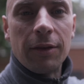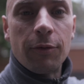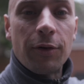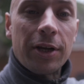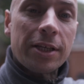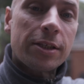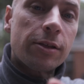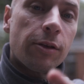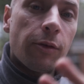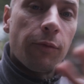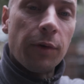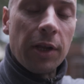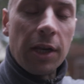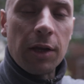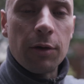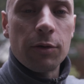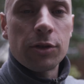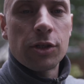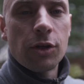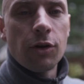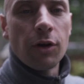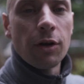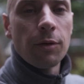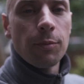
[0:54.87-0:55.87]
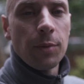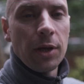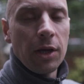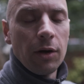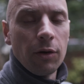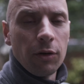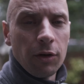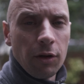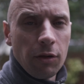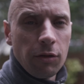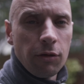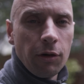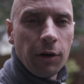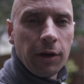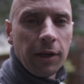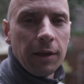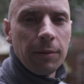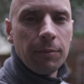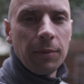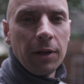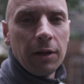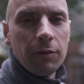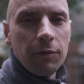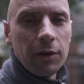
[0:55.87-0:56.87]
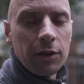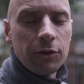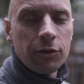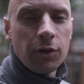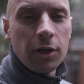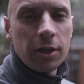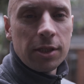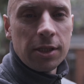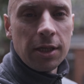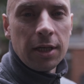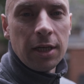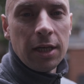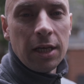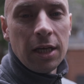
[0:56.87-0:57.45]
the rest of the video is gonna be on the 13mm Viltrox.